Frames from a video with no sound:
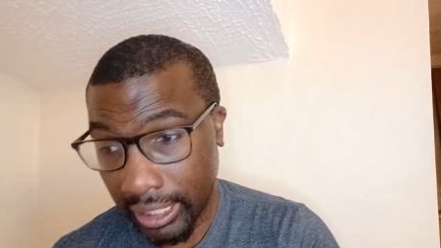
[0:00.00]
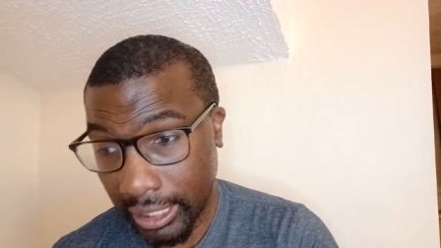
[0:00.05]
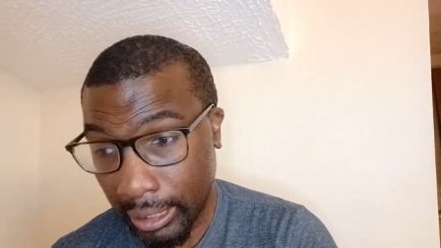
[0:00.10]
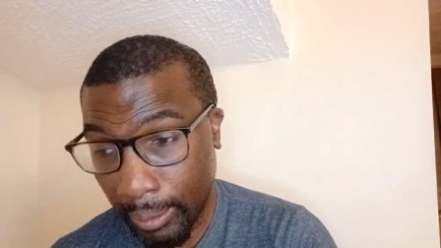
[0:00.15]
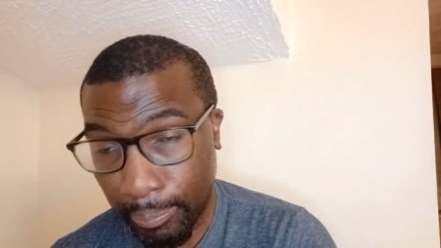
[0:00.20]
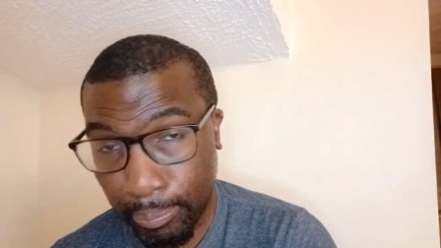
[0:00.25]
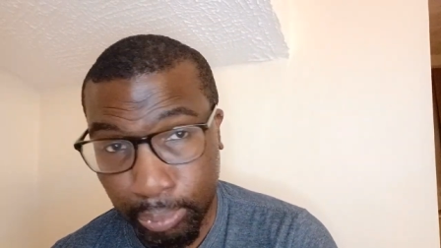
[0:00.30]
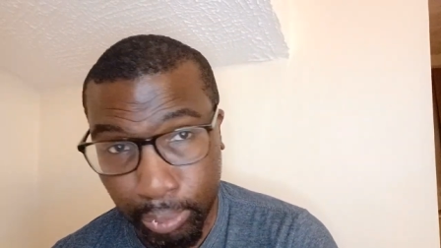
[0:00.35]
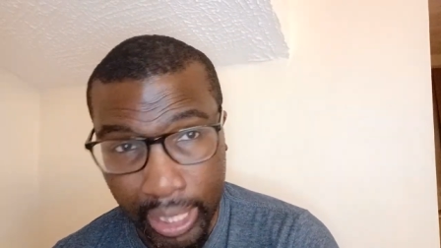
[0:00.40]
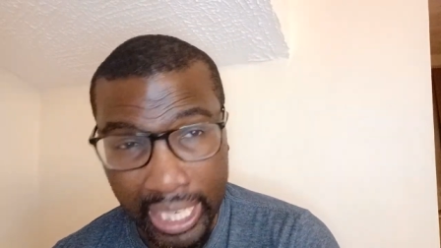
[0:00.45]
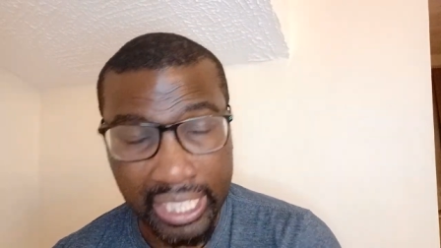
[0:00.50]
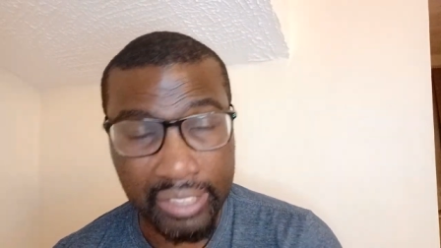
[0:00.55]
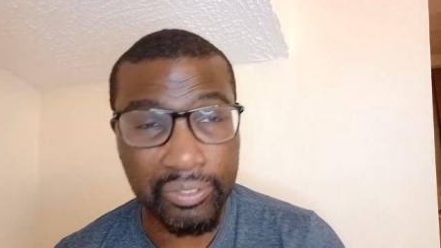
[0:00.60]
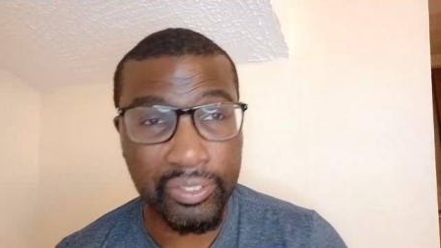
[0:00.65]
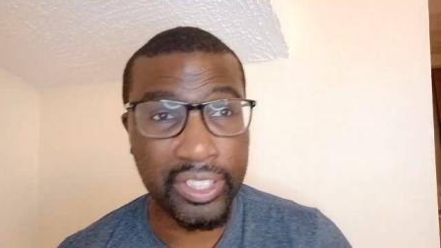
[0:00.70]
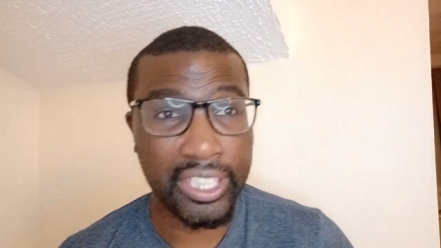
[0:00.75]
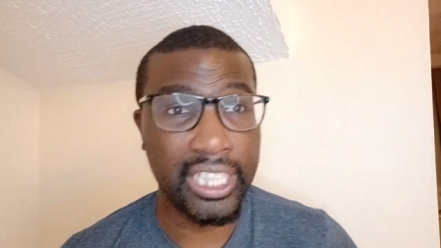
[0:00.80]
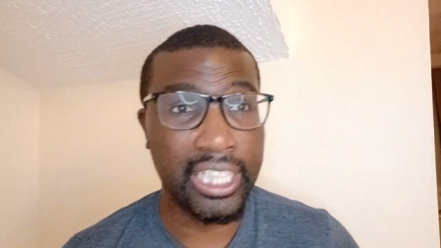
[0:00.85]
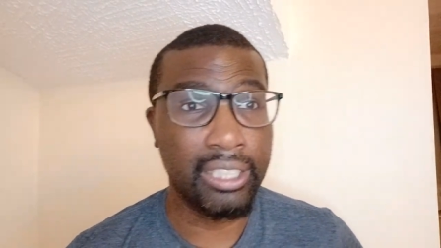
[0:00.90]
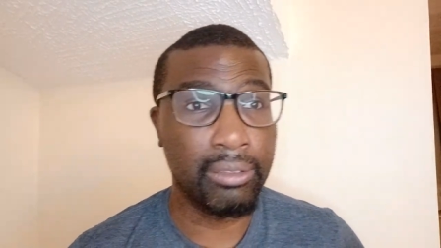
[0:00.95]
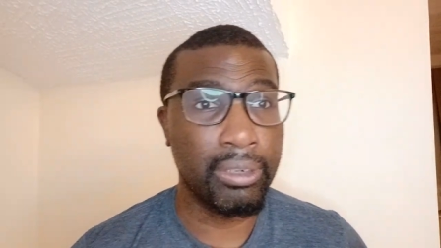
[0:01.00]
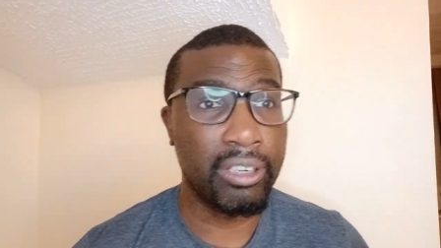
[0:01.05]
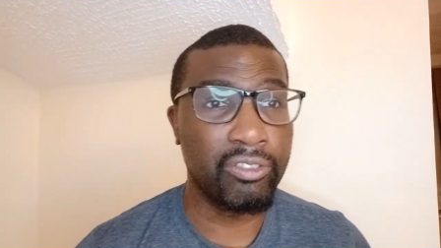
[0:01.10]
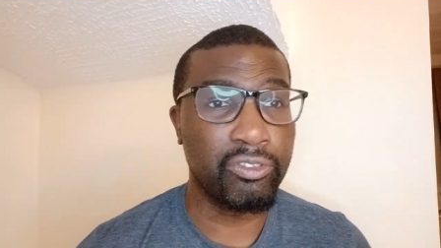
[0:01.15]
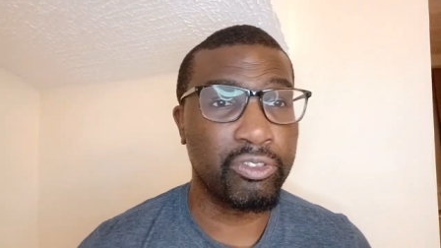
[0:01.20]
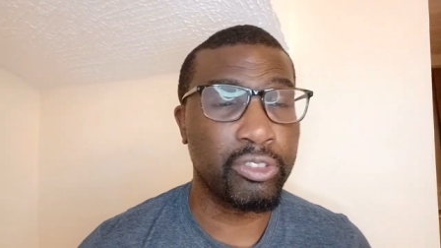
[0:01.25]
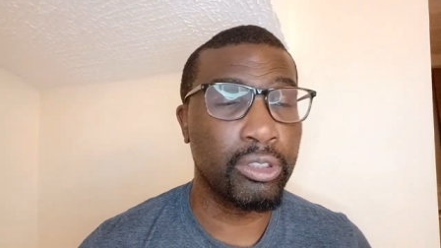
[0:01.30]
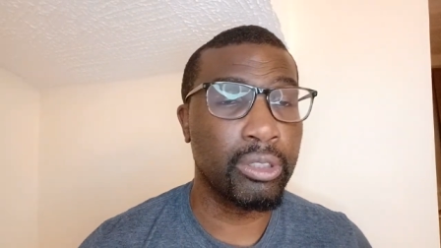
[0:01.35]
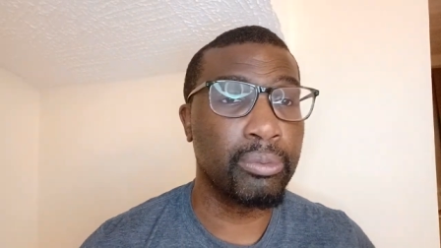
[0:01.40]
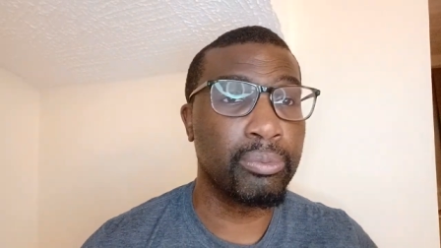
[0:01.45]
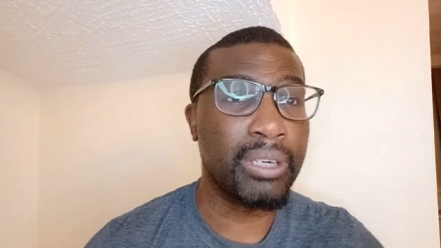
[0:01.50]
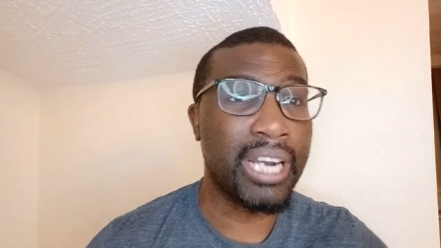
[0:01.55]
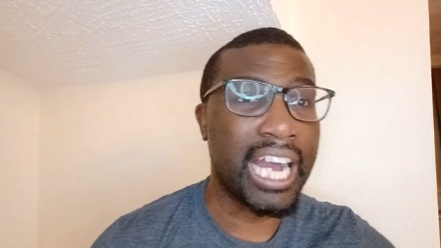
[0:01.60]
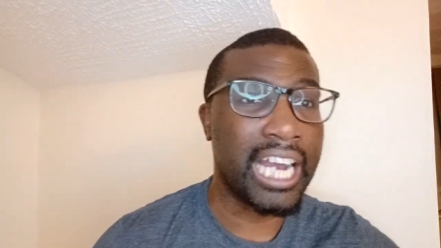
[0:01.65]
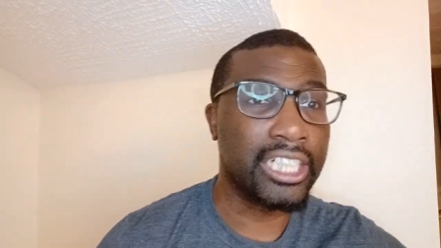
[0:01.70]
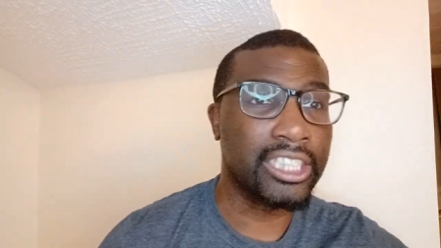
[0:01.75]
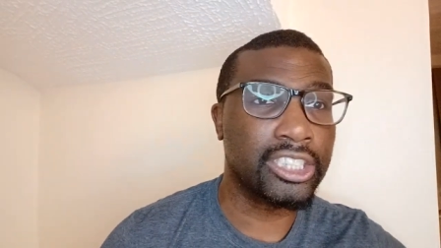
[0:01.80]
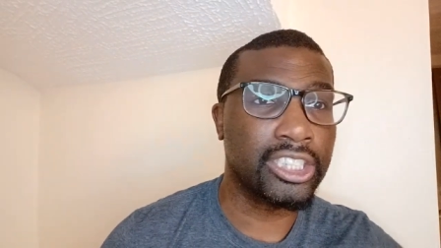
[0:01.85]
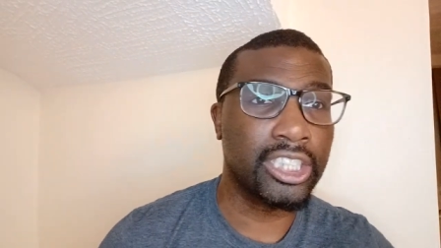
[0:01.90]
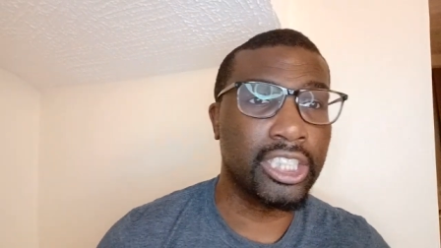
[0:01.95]
the bravery he went through of
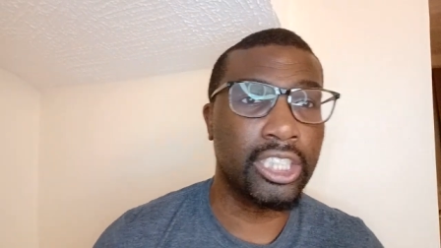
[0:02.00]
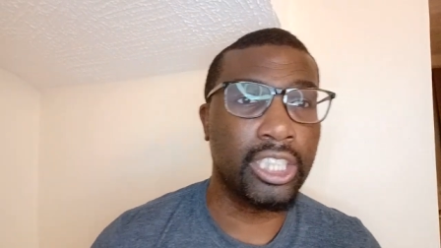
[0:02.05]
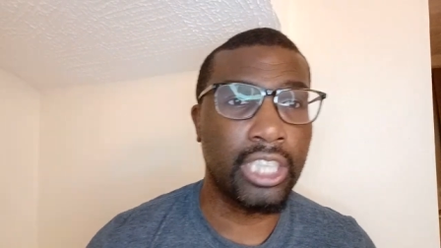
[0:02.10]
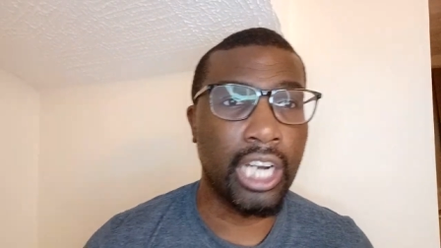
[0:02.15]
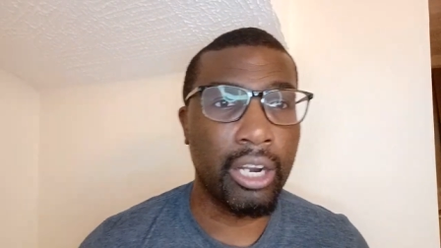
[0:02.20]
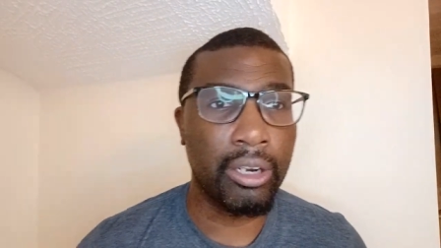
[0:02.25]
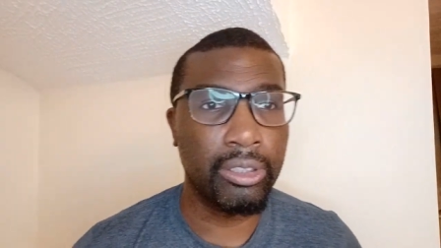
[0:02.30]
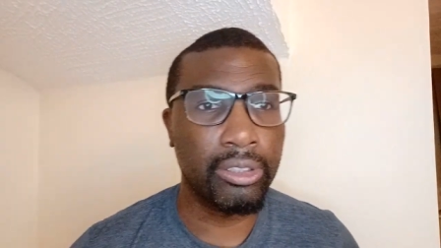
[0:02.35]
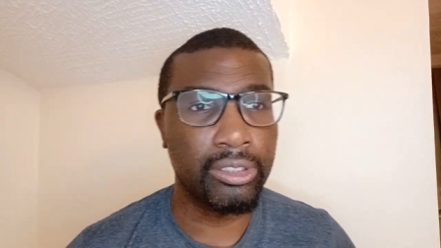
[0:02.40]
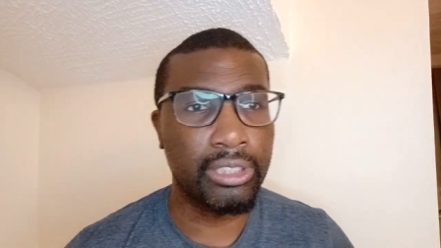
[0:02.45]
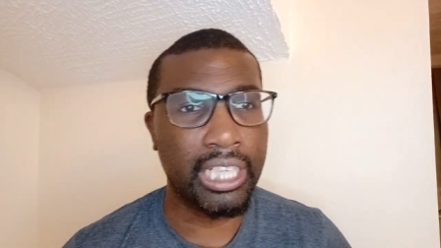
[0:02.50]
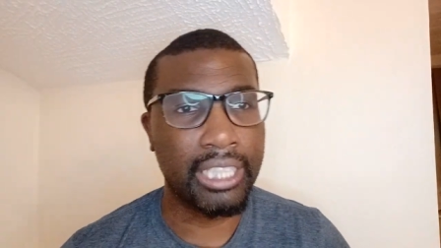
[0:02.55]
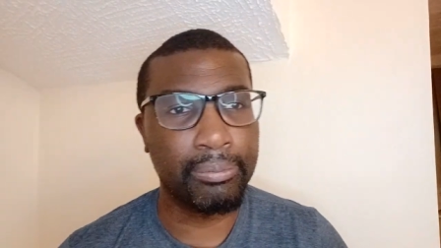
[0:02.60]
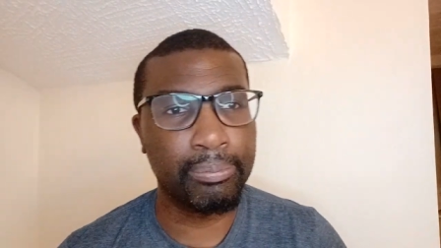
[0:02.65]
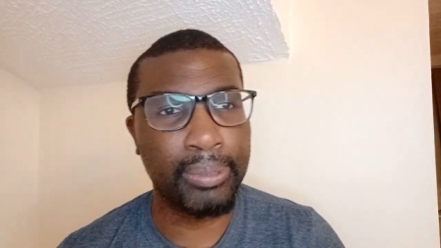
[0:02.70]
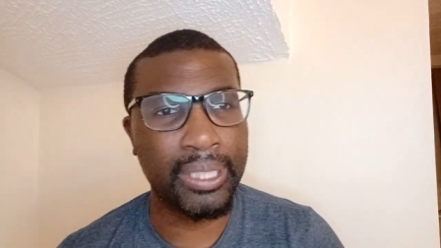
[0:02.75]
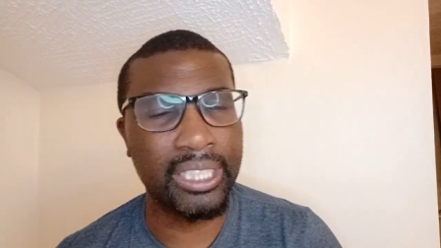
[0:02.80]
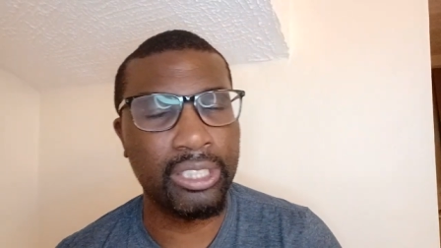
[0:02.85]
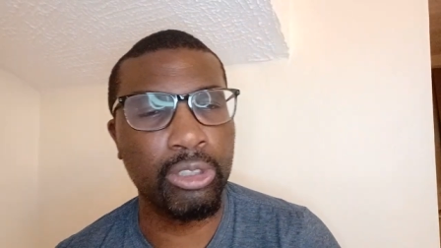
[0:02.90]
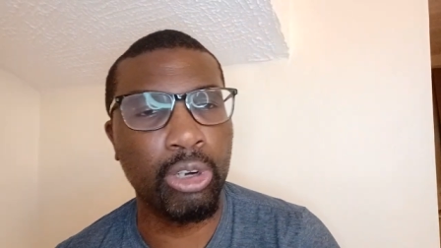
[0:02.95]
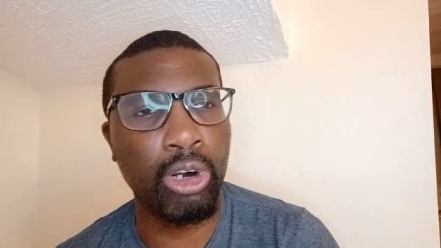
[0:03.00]
actually going and being